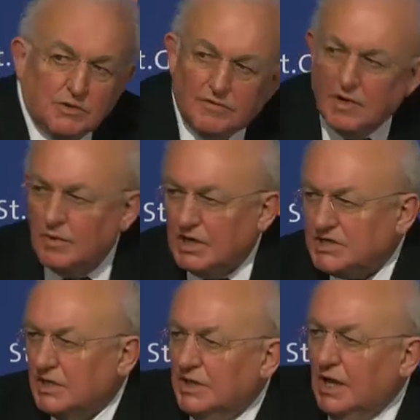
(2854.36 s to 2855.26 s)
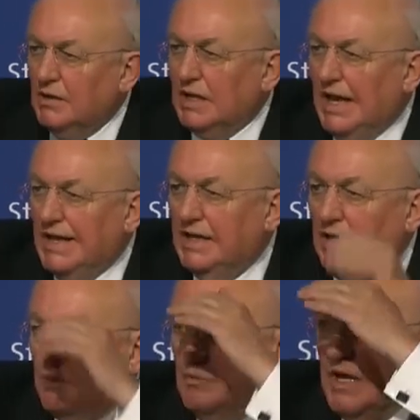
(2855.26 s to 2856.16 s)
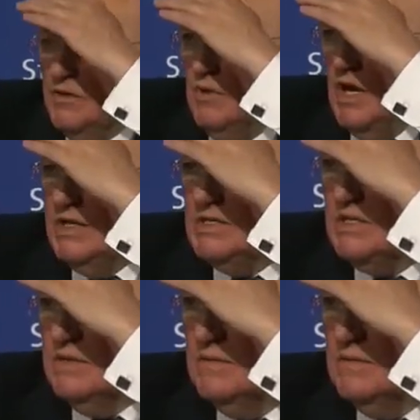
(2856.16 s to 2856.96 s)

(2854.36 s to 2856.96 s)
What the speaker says: you very much. And now a lady on my right.